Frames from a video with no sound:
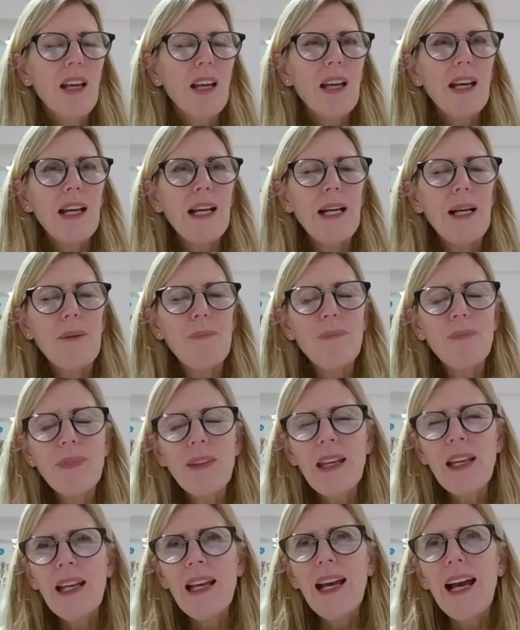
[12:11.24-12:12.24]

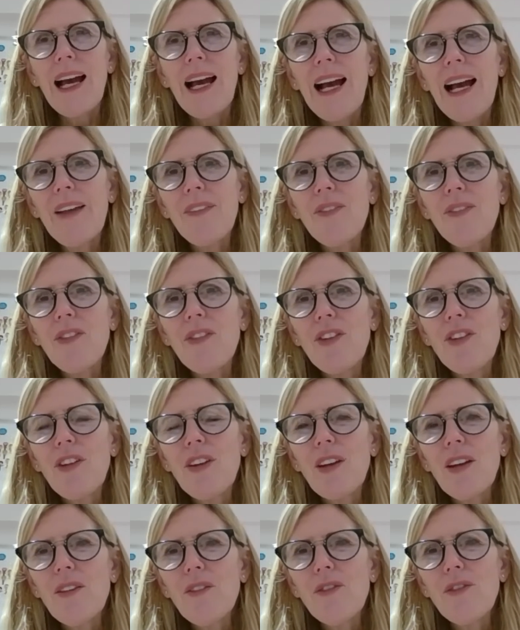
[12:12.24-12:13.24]
And
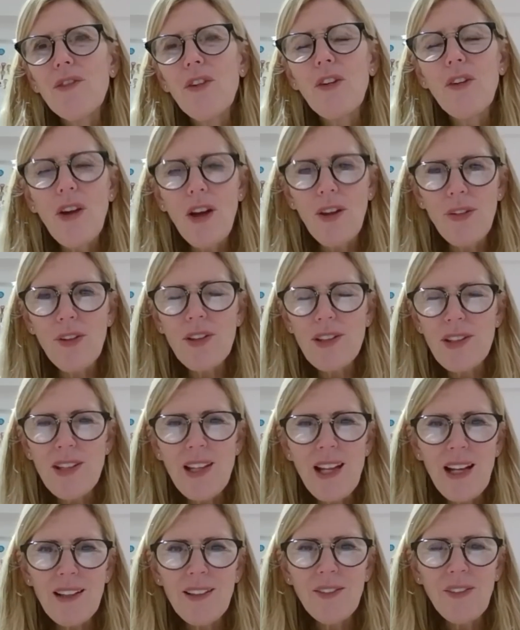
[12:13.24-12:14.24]
for others,
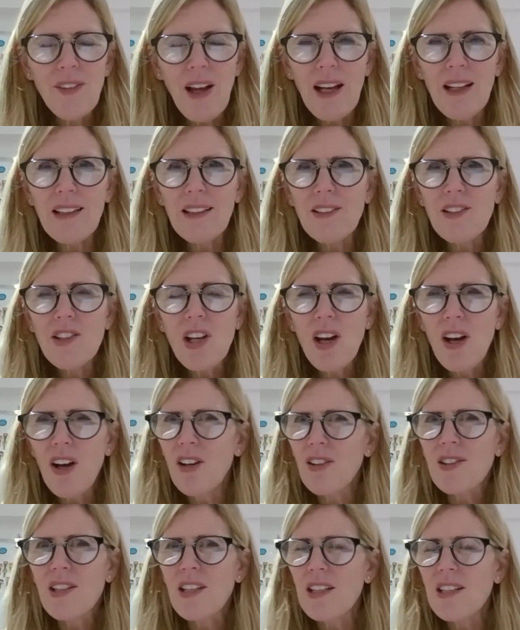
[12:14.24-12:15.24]
that
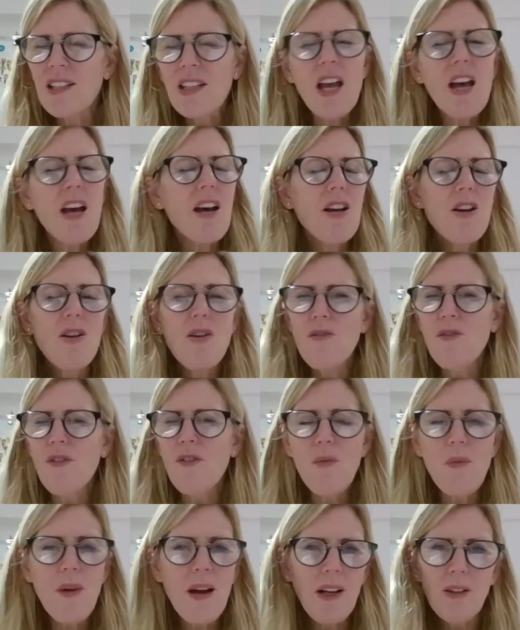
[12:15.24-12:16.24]
task is
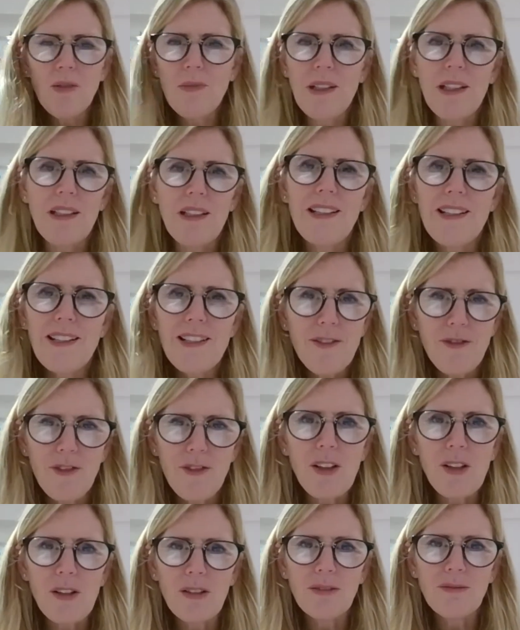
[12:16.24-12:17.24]
overwhelmingly
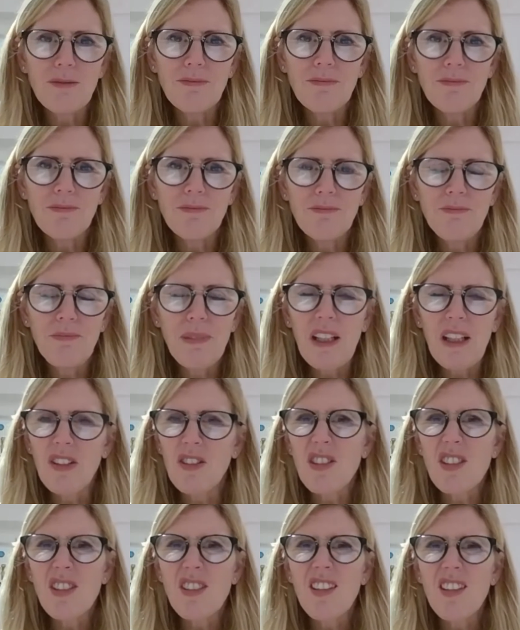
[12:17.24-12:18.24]
difficult,
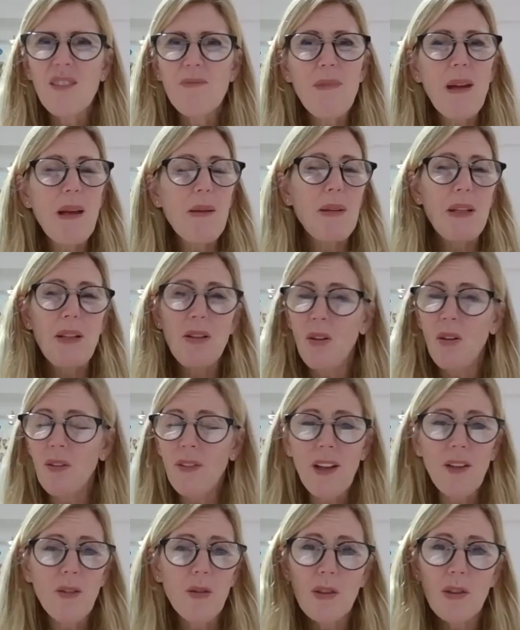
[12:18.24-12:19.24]
because they're maybe not
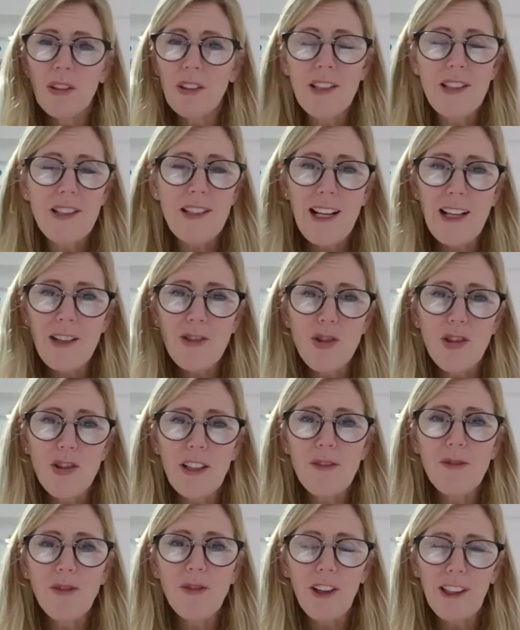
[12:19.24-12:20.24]
that organized
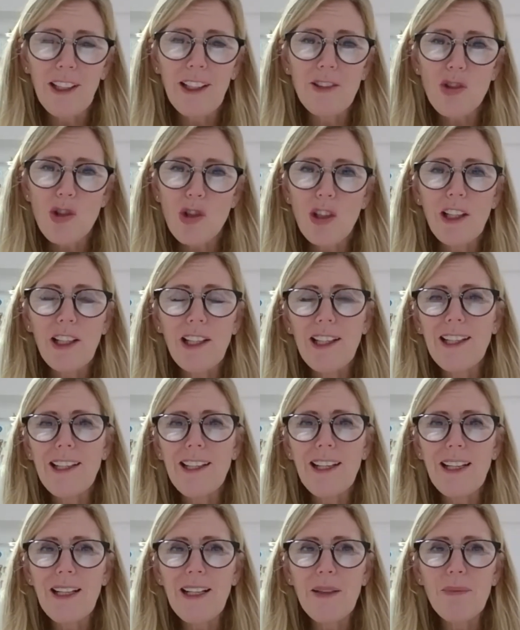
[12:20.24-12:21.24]
naturally
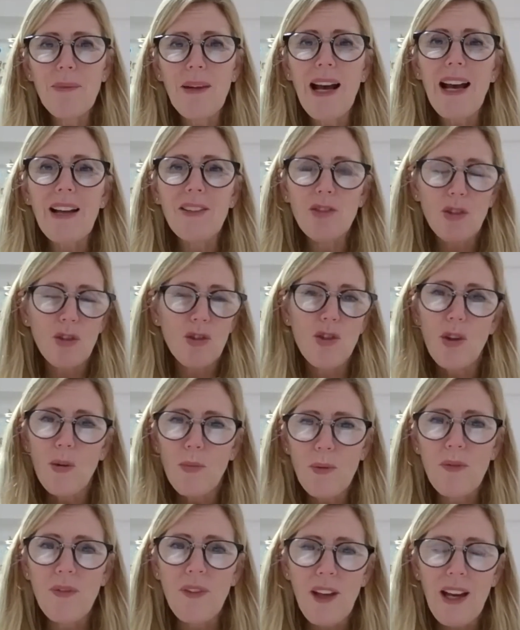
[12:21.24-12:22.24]
financially, and on top
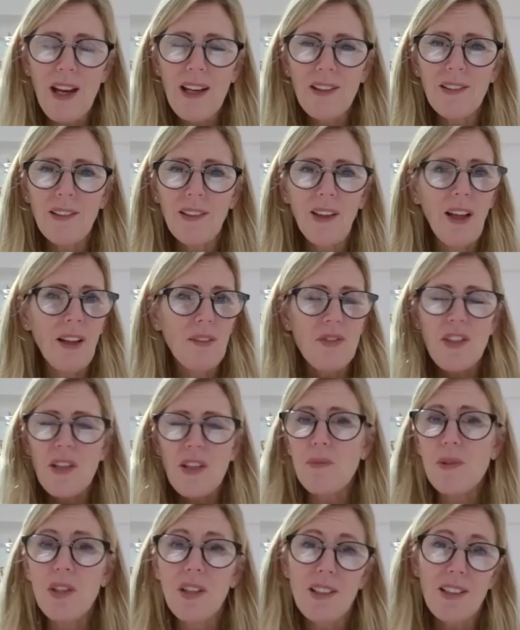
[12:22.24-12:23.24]
of that, life's
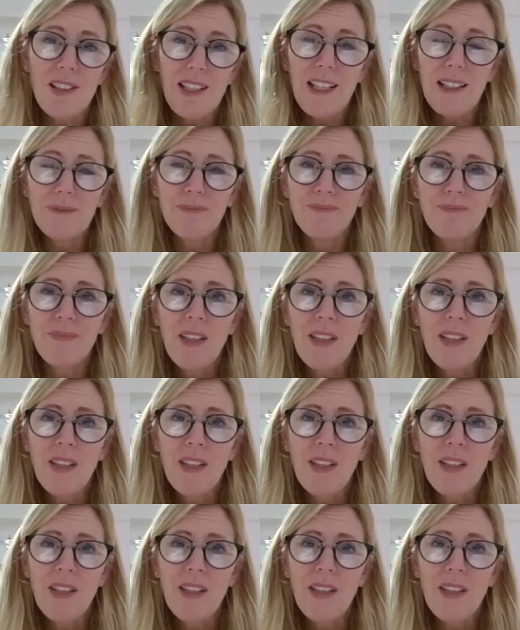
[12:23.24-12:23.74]
upside down.